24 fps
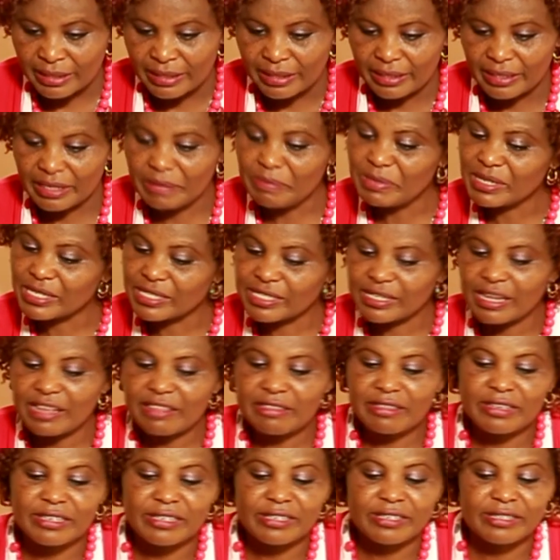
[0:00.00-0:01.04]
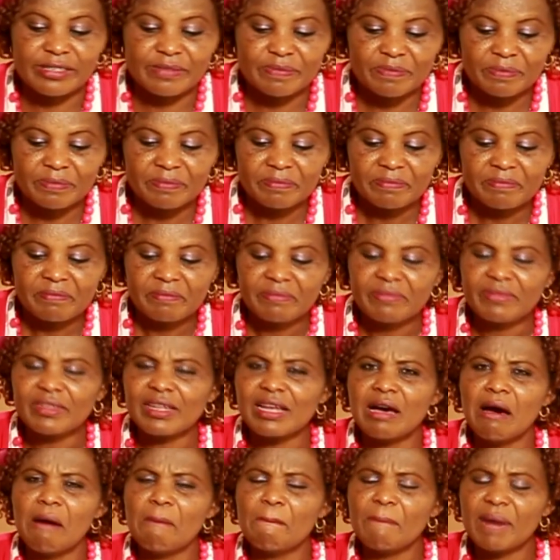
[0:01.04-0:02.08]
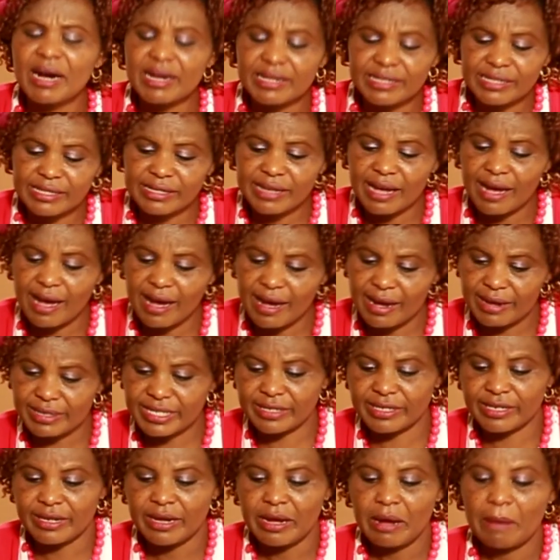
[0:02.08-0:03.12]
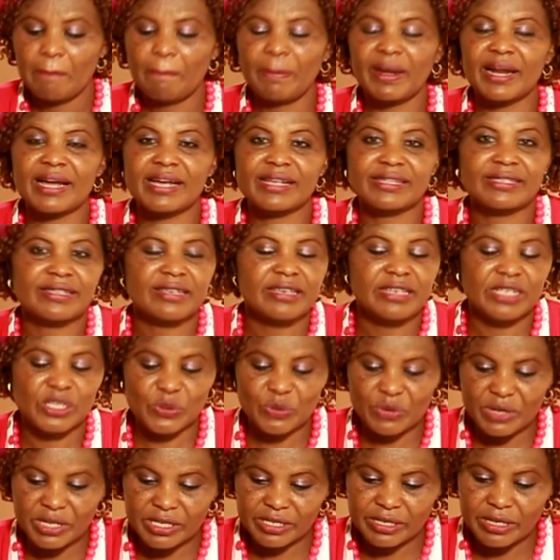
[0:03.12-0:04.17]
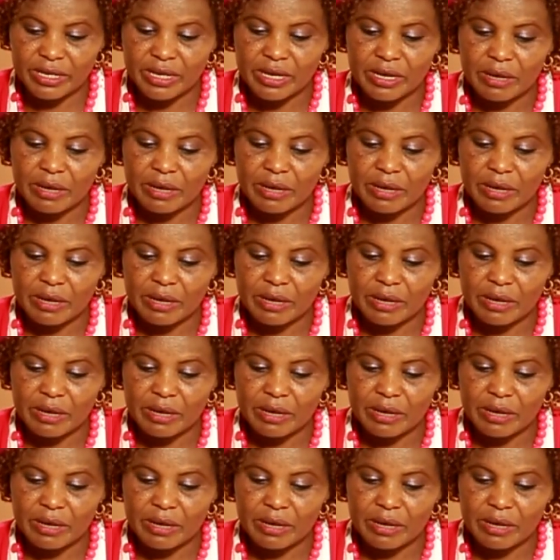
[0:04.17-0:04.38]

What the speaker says: Let me say this. A man's heart plans his ways.